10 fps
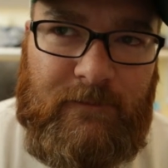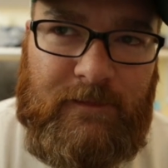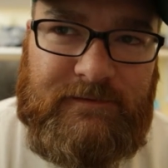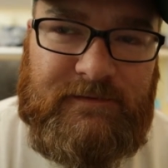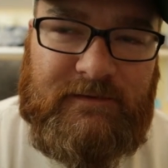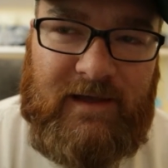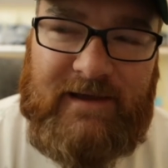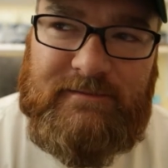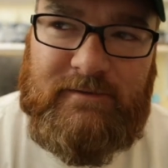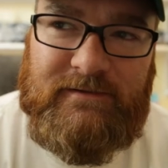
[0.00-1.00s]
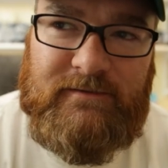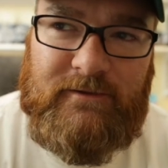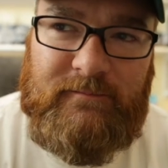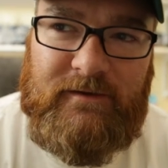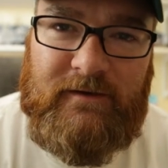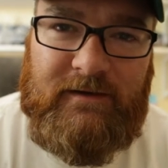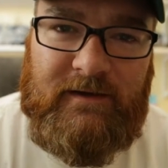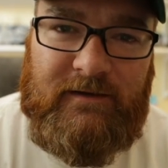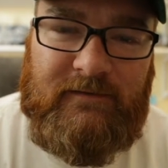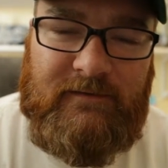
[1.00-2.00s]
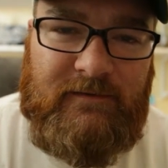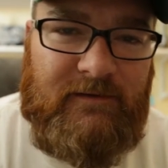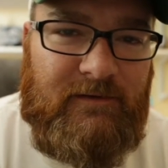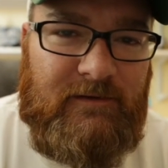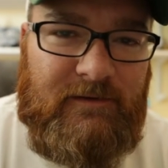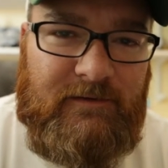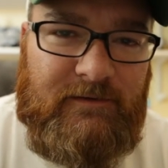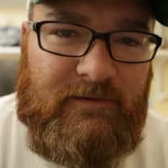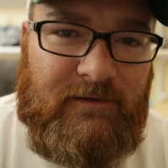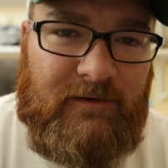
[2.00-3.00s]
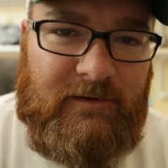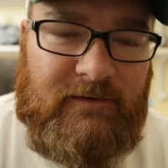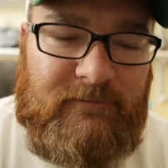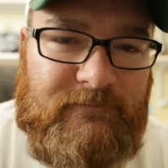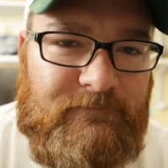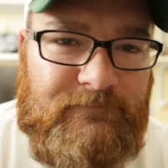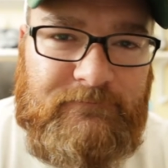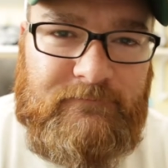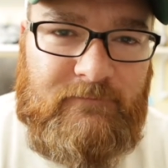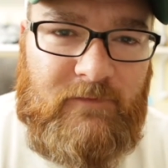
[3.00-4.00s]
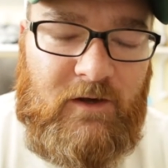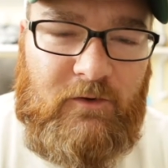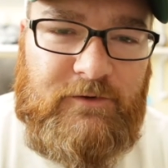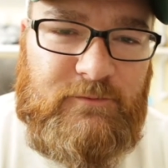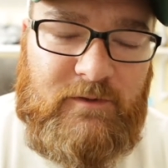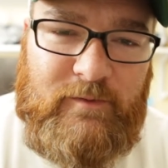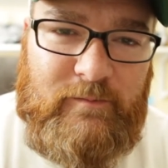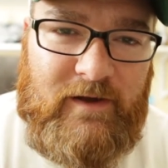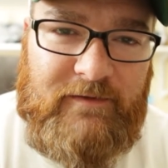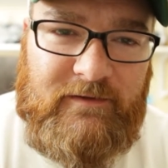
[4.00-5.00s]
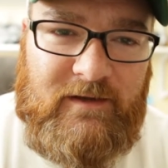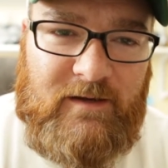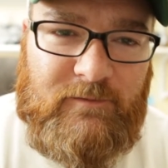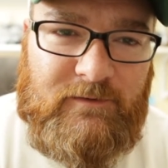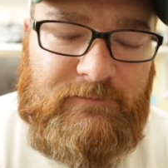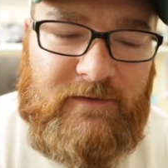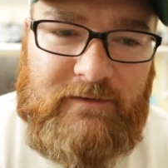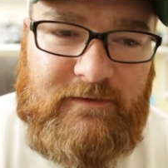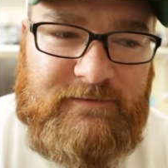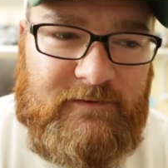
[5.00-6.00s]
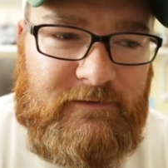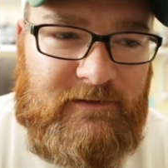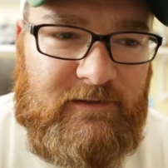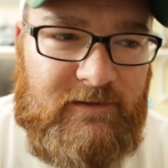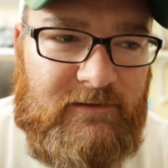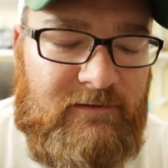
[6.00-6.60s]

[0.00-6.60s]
This is the last place I want to be right now. Um, always want to be behind the camera, even as a little kid.